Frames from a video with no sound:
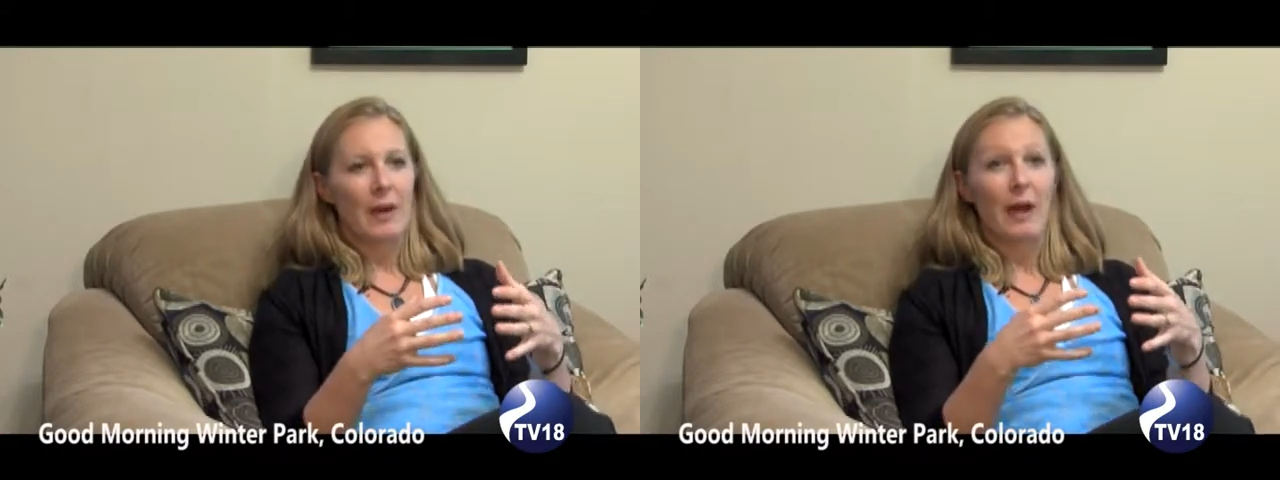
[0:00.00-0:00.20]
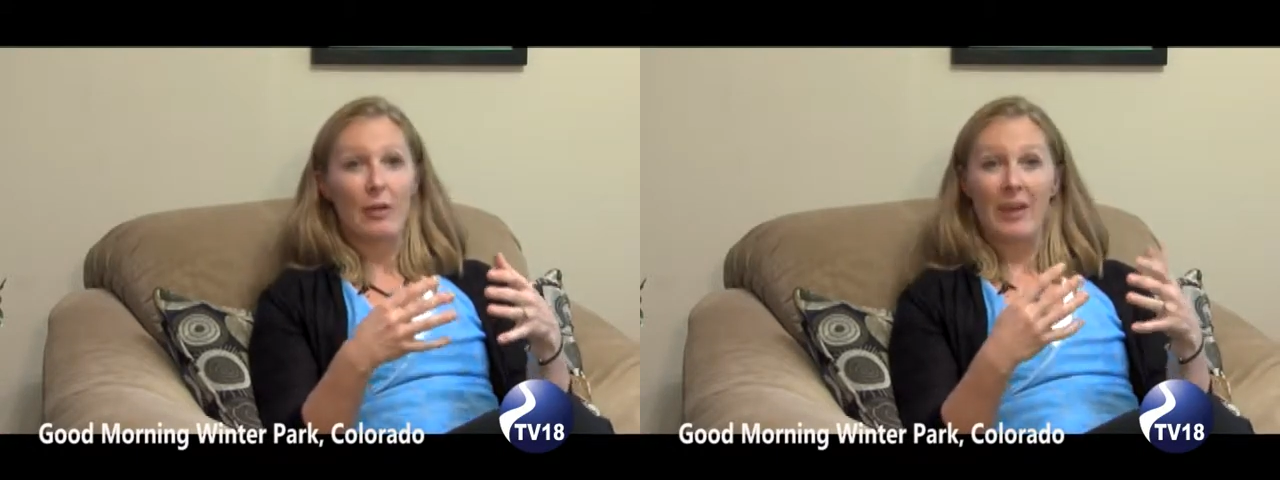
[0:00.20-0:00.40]

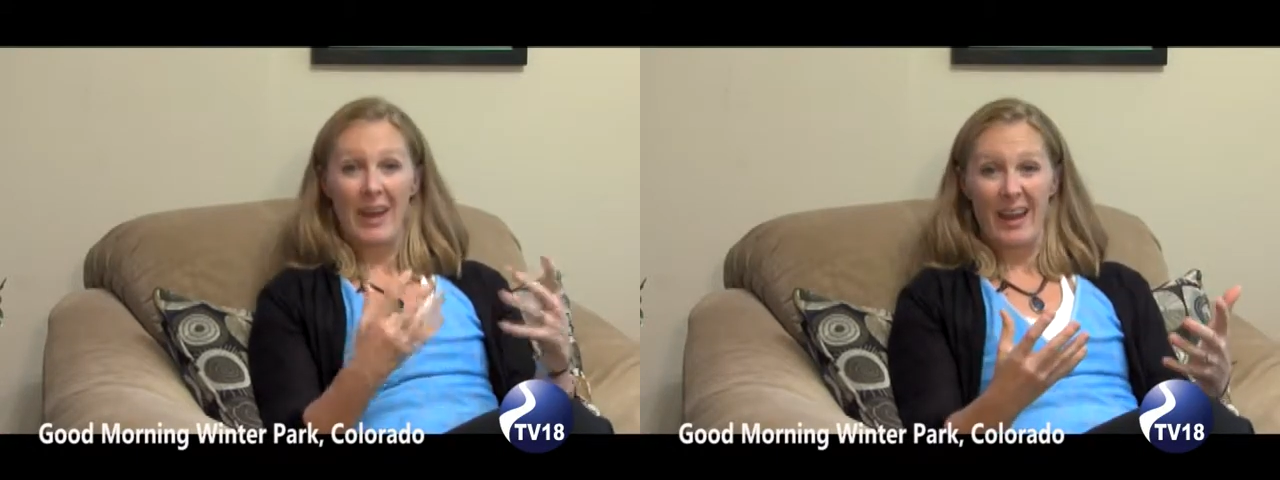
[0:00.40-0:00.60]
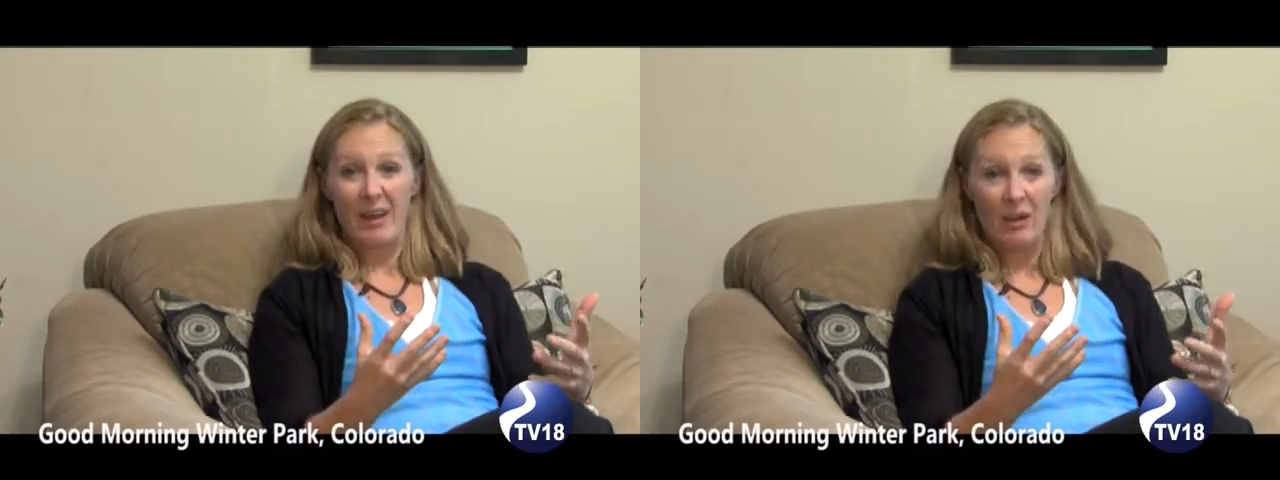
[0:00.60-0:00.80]
health
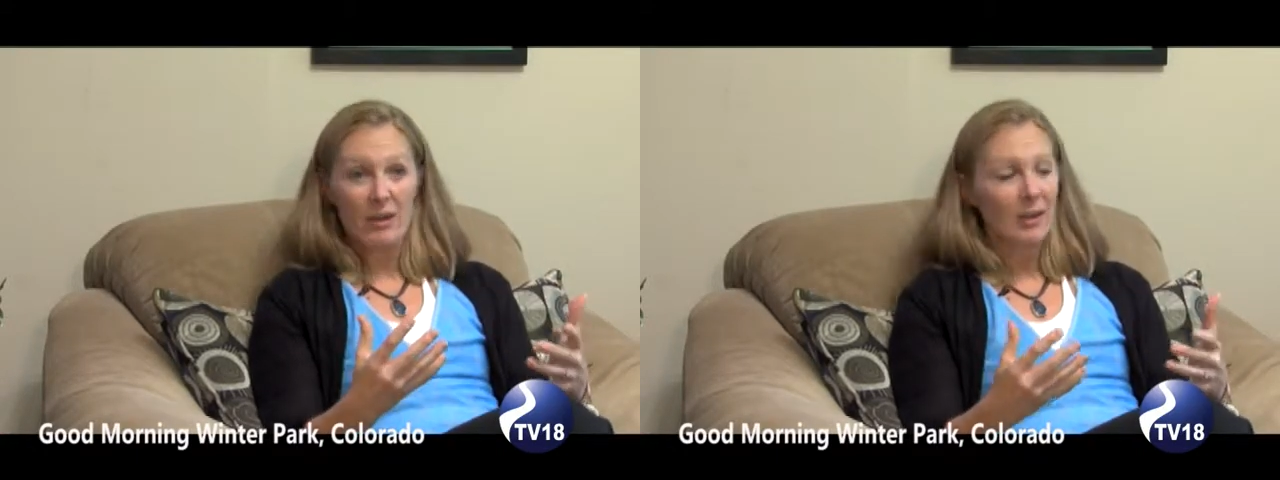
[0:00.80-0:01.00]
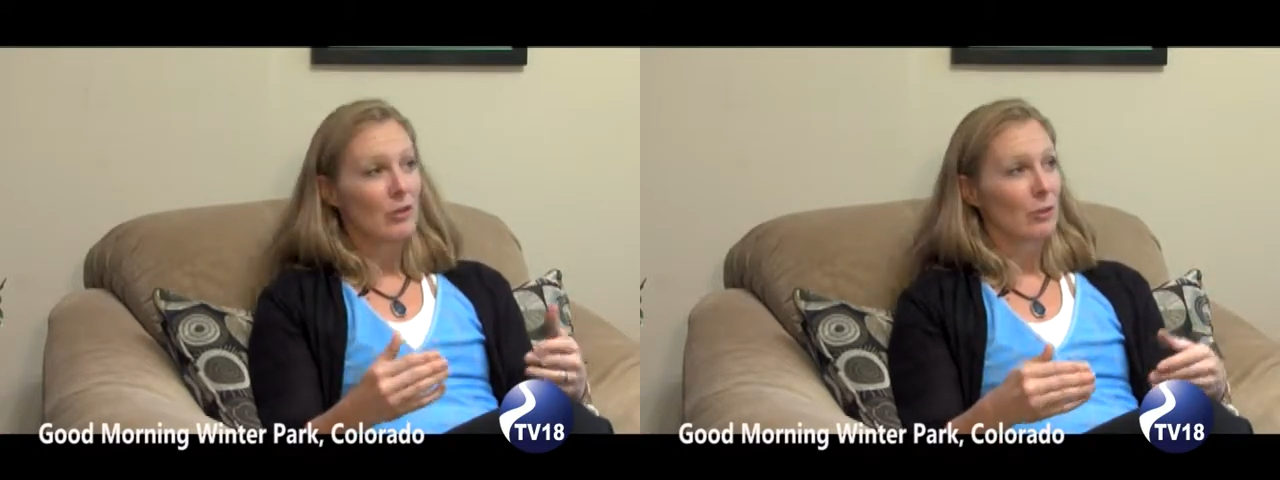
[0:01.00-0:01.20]
care
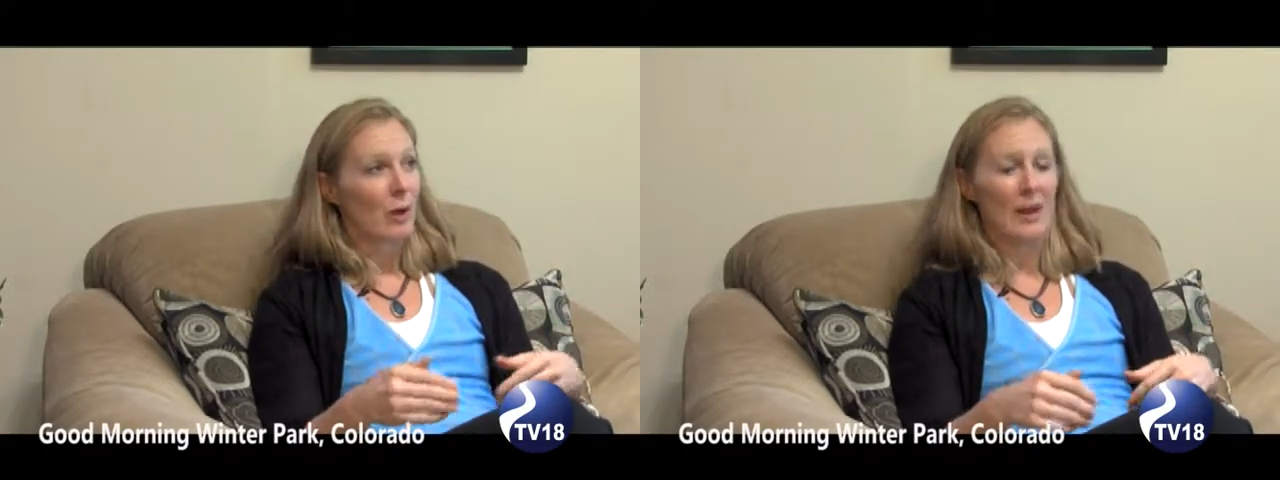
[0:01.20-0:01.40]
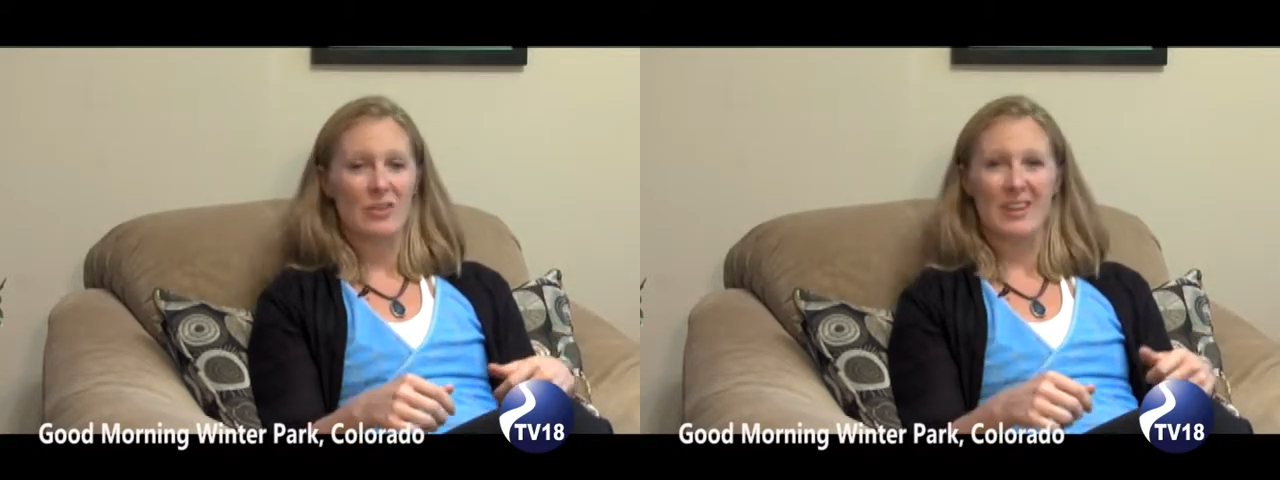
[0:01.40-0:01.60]
is
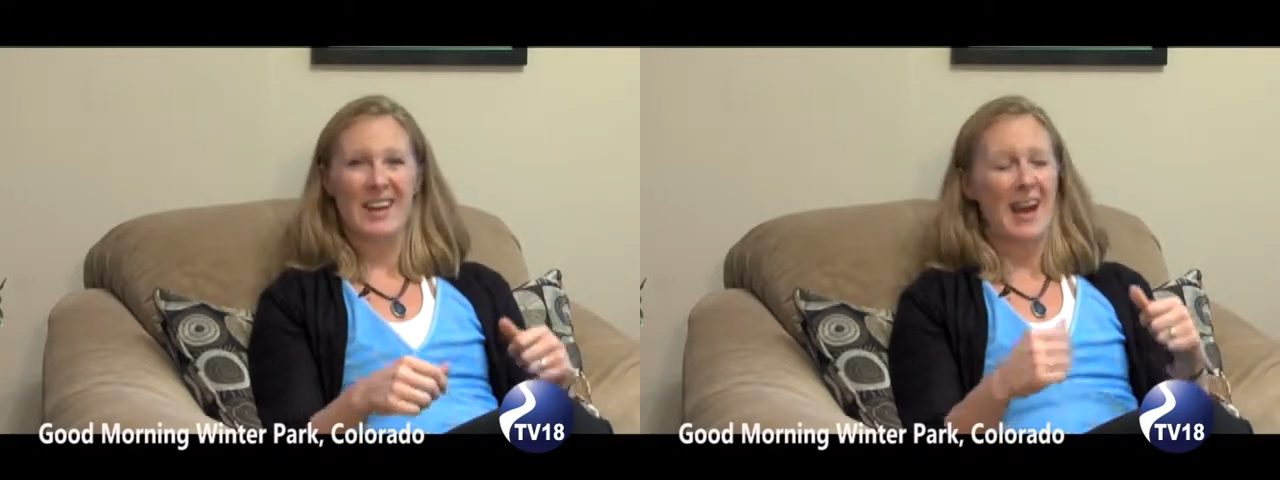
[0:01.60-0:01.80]
rising